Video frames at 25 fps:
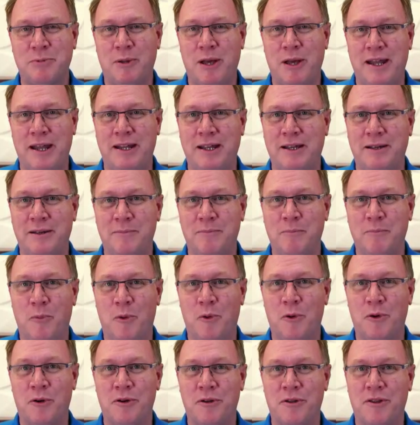planning
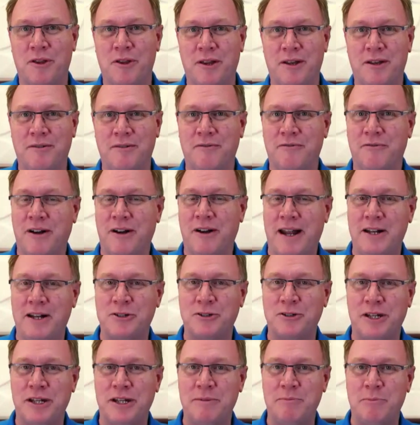more than
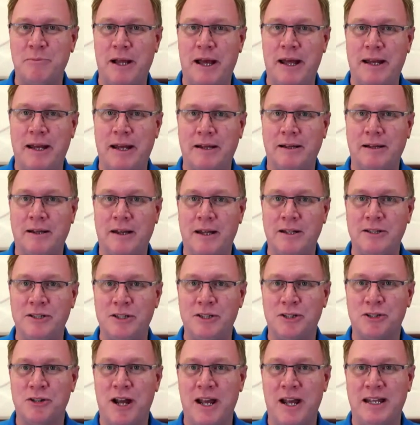financial aid planning and
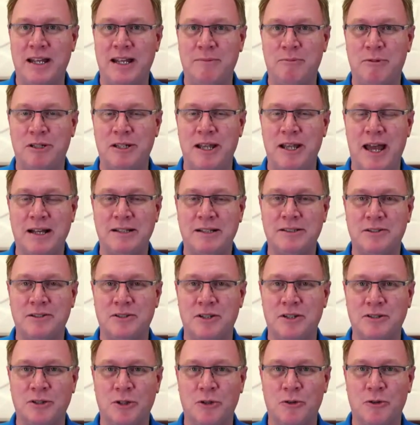just try and keep the taxes
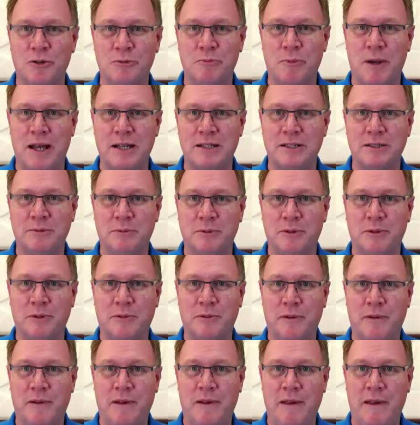as low as possible.
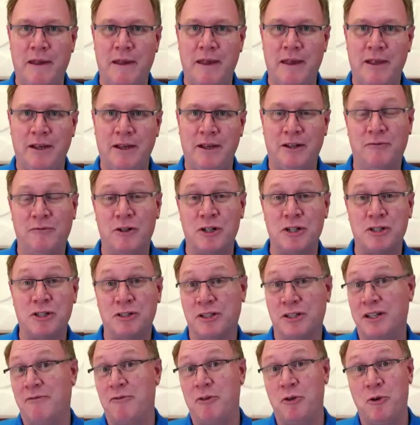
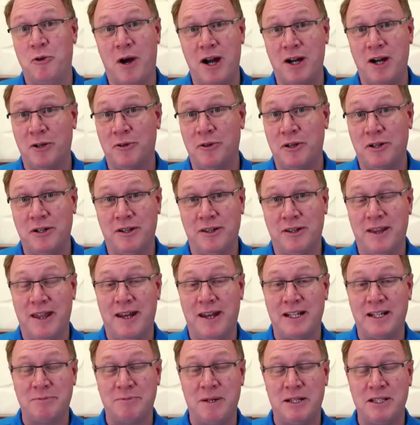Conversely, if you are going to
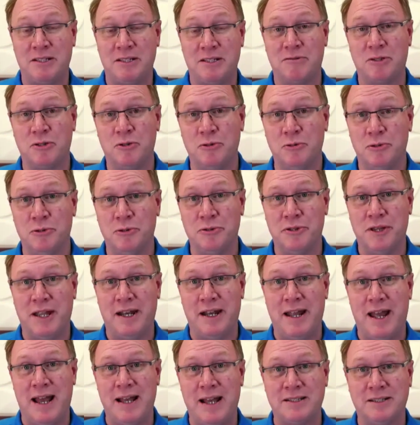that expensive school
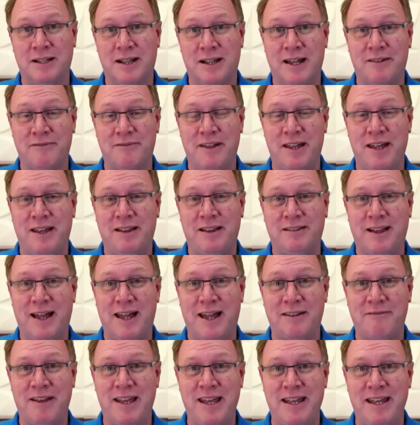that has a lot
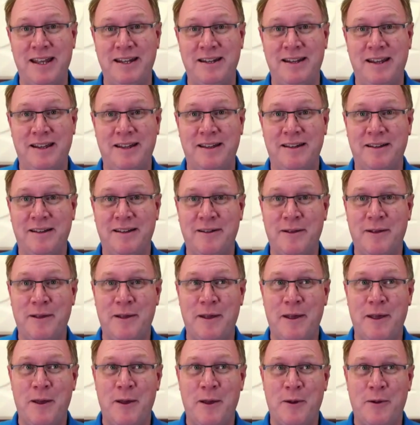of aid,
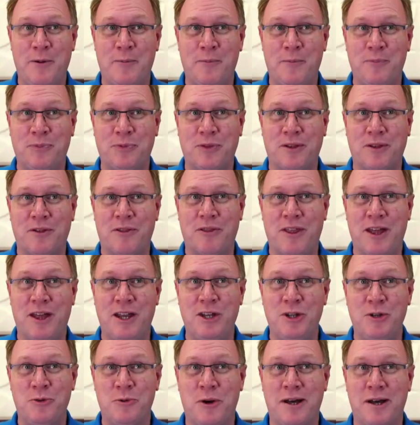
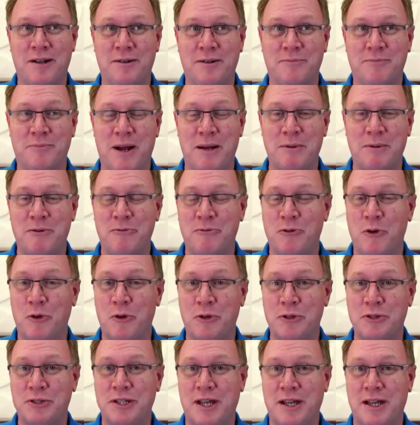then you want to probably
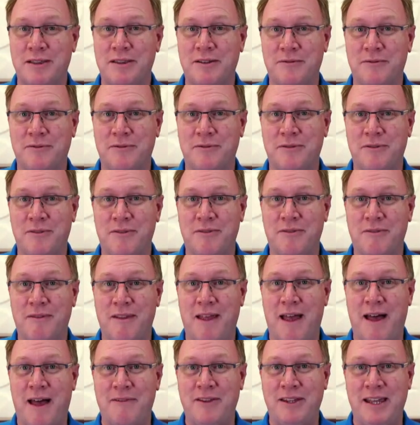focus on
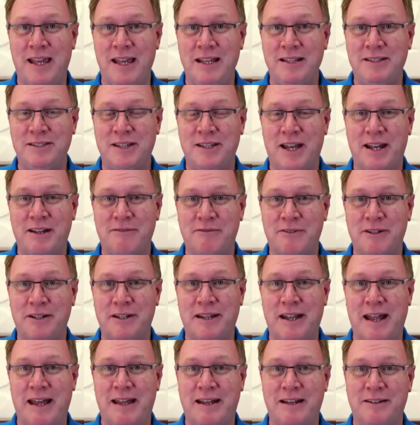the aid side of it.
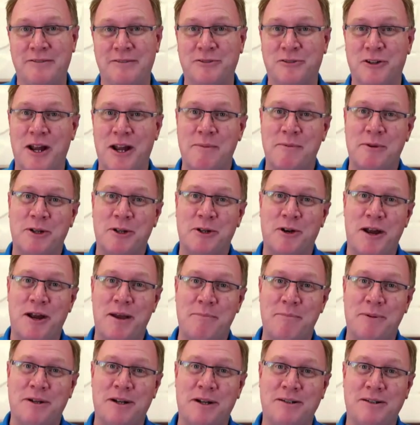And if grandma and
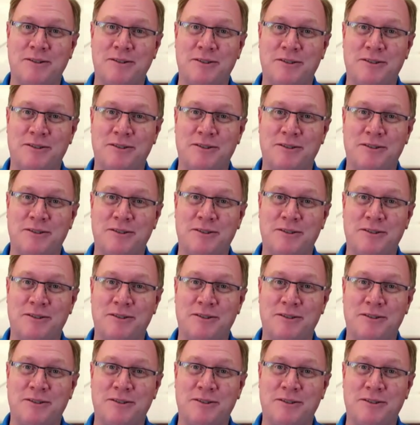grandpa,